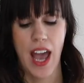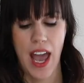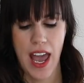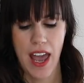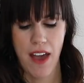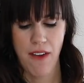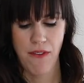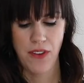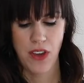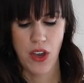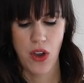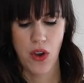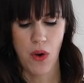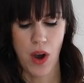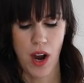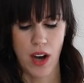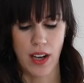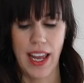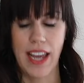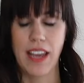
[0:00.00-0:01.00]
If you
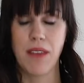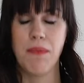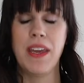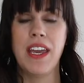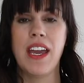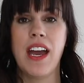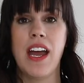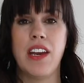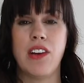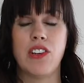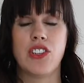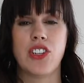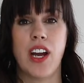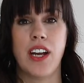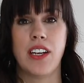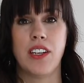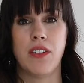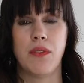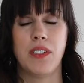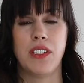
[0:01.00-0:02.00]
are like me and you're
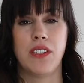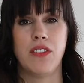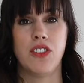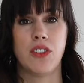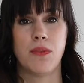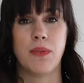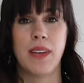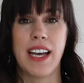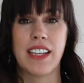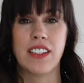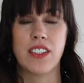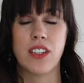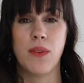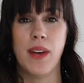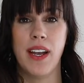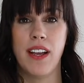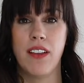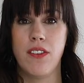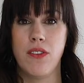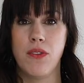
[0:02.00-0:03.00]
trying to reduce your plastic
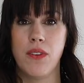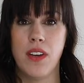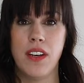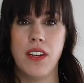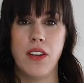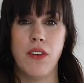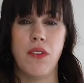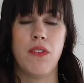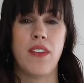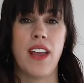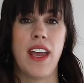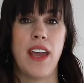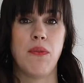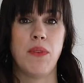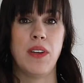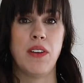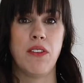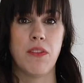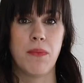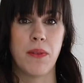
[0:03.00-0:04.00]
waste, you can use a
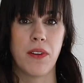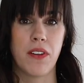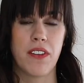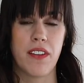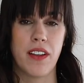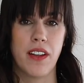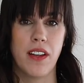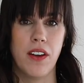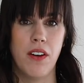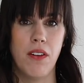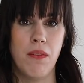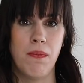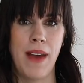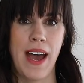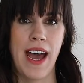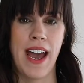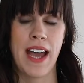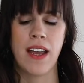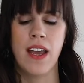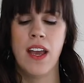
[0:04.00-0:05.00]
reusable silicone
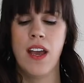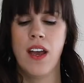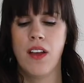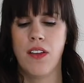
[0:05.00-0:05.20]
bag.